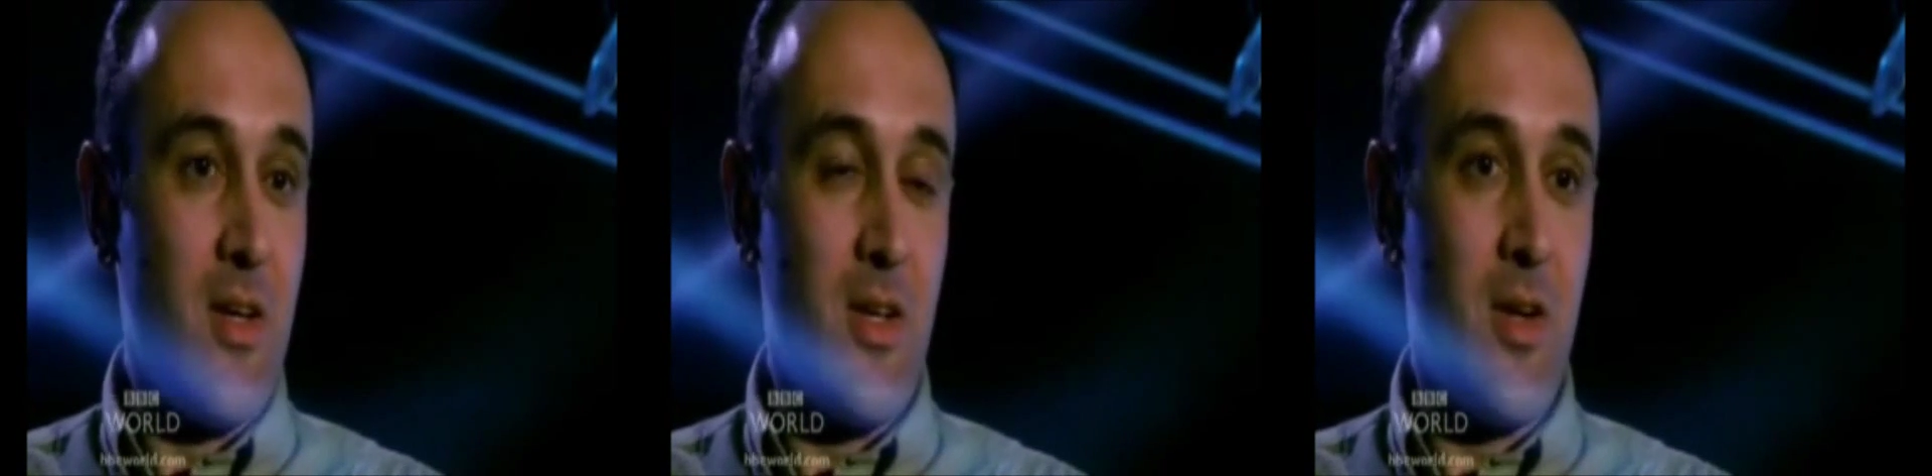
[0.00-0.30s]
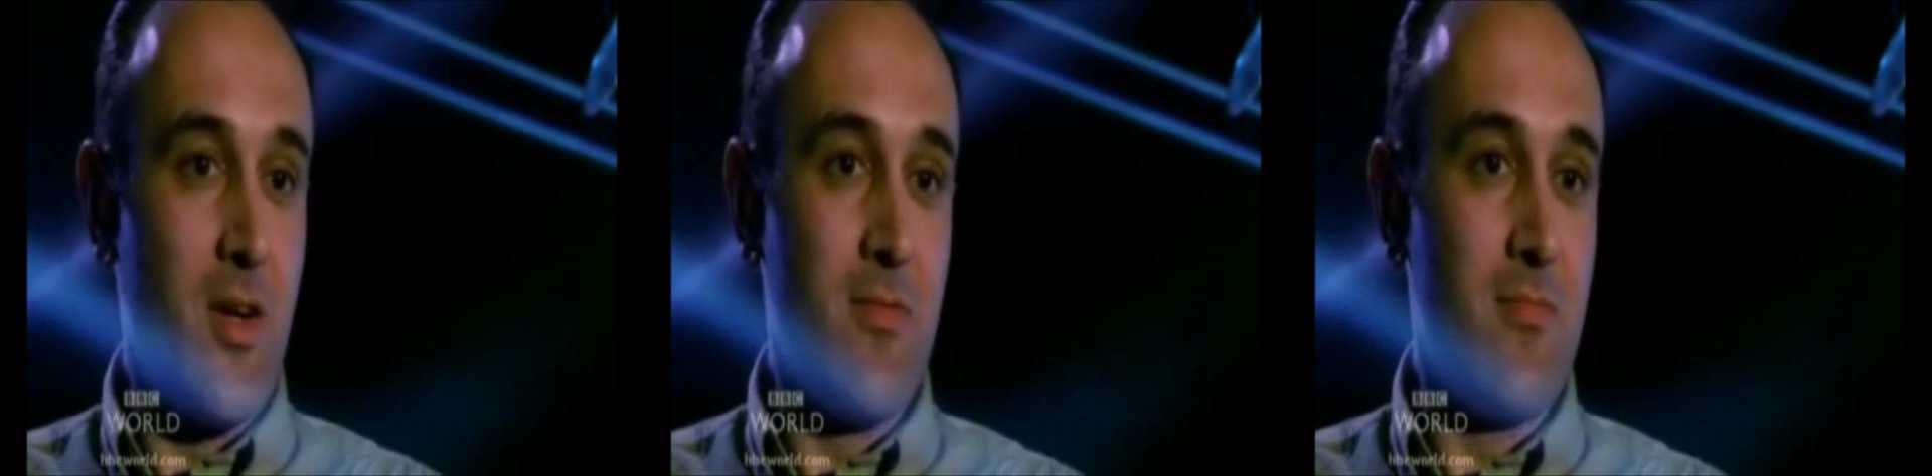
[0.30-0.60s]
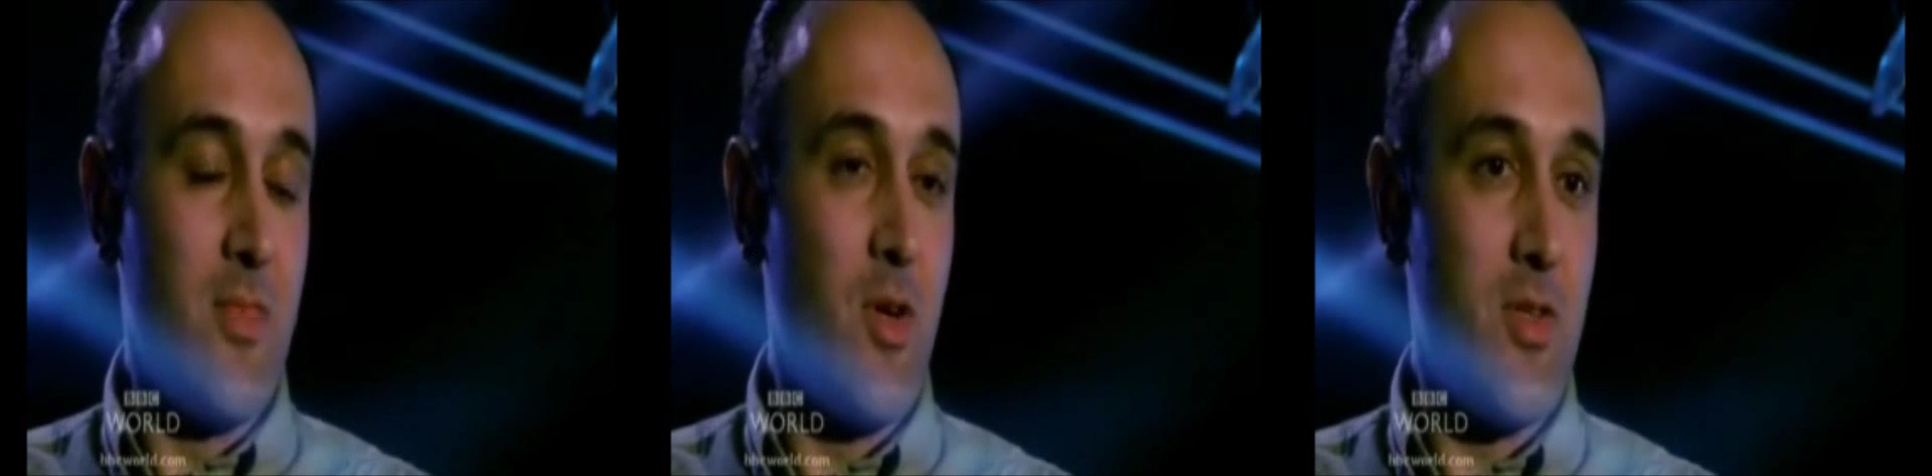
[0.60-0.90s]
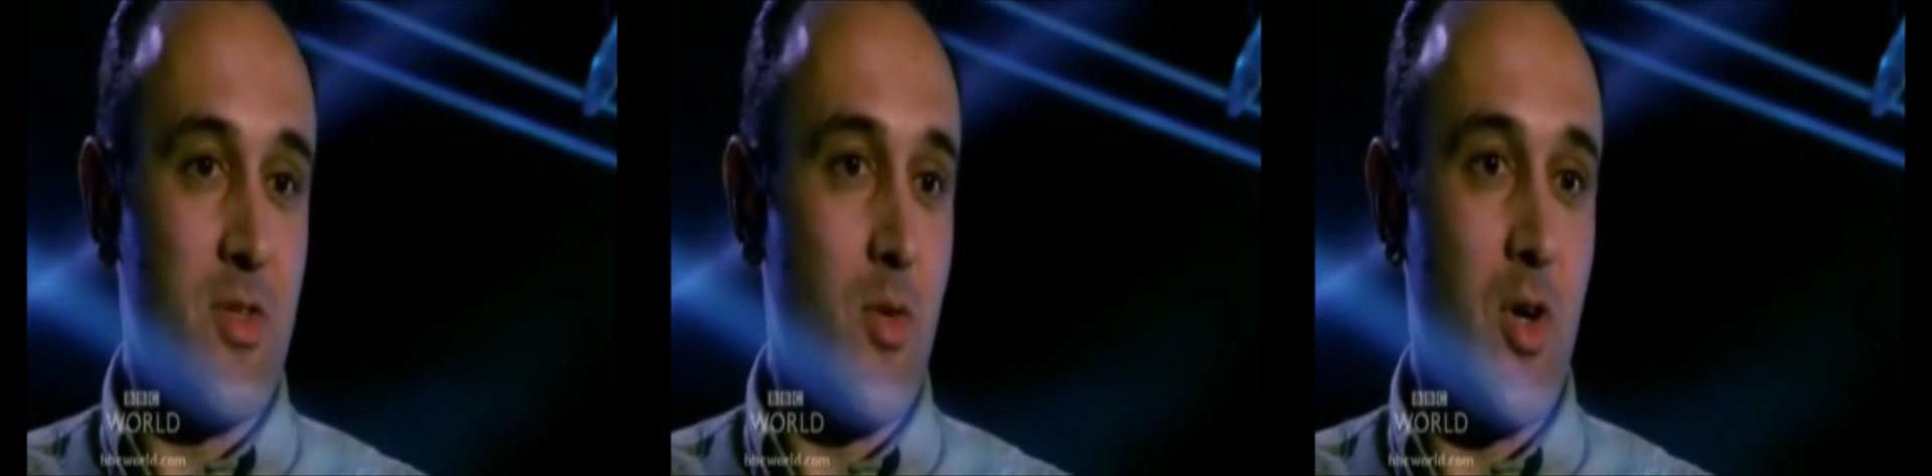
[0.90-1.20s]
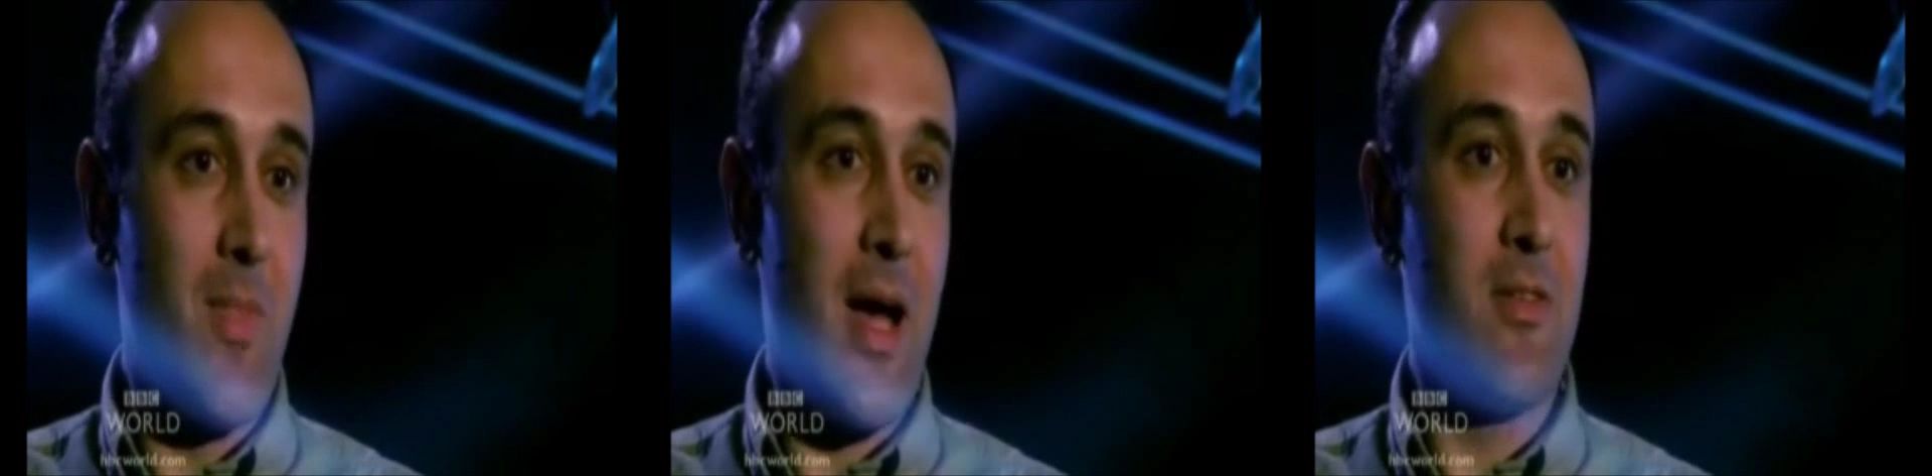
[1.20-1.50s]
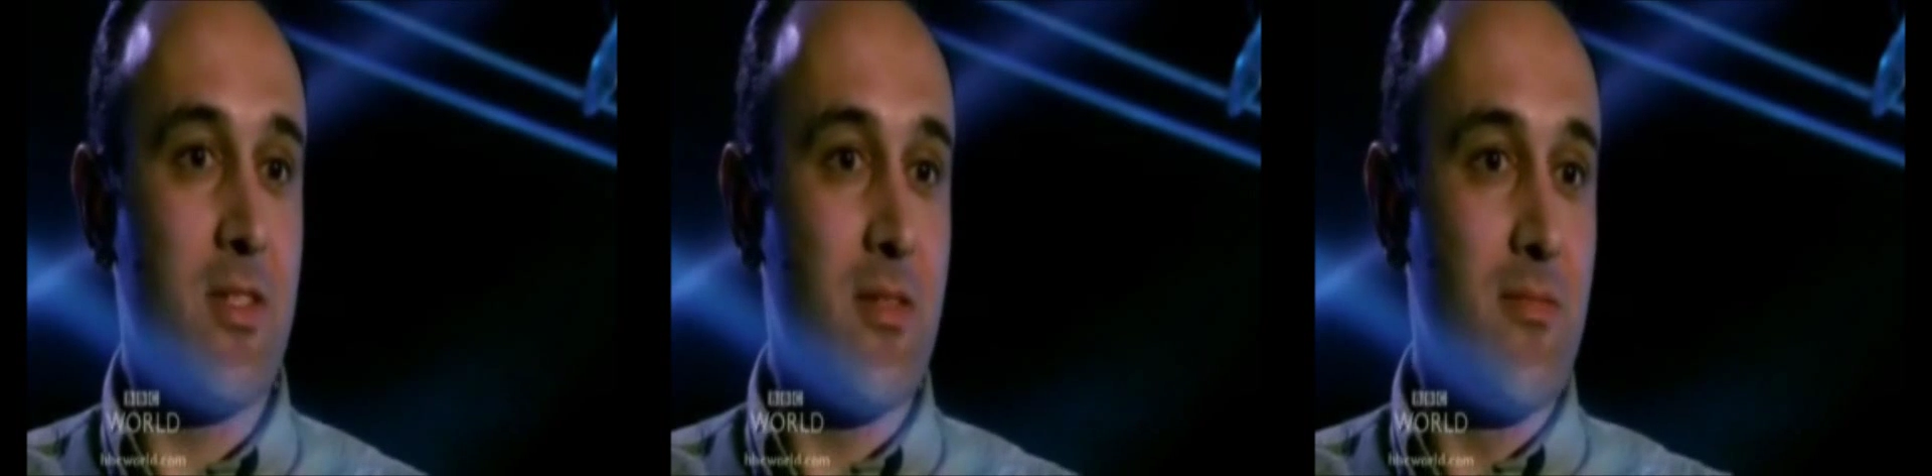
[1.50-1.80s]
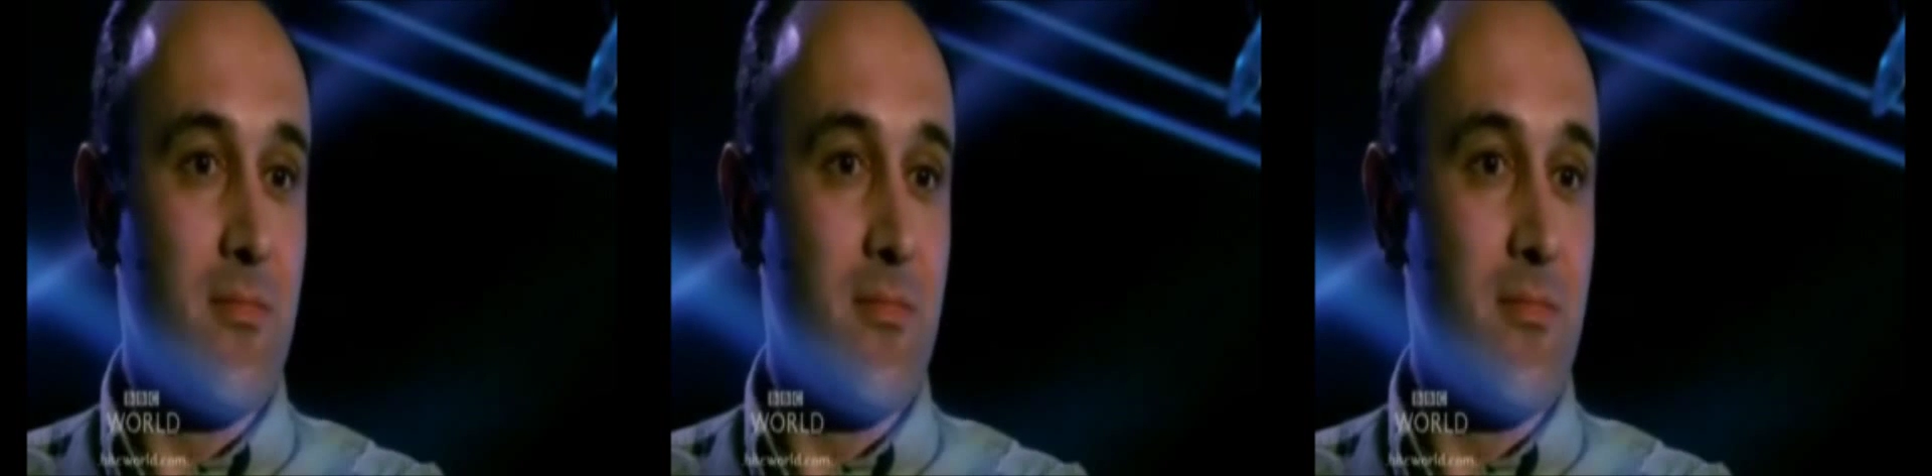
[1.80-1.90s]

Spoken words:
you can talk about